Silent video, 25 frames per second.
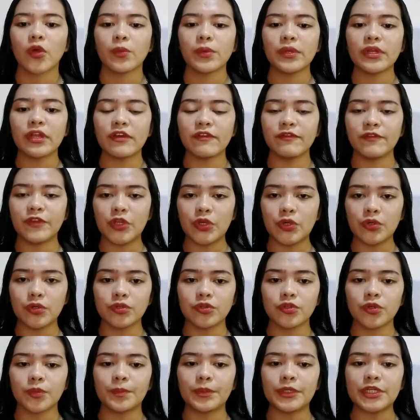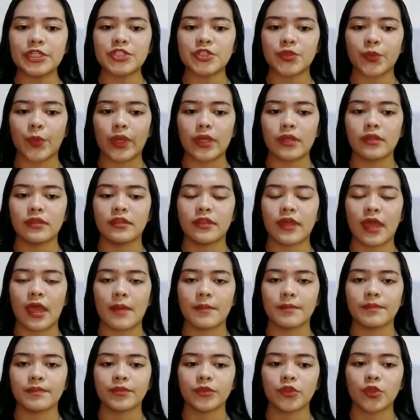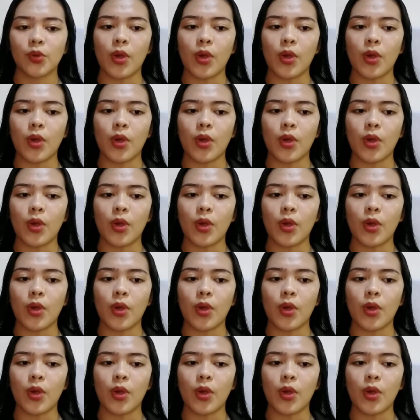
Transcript: with a view to persuade them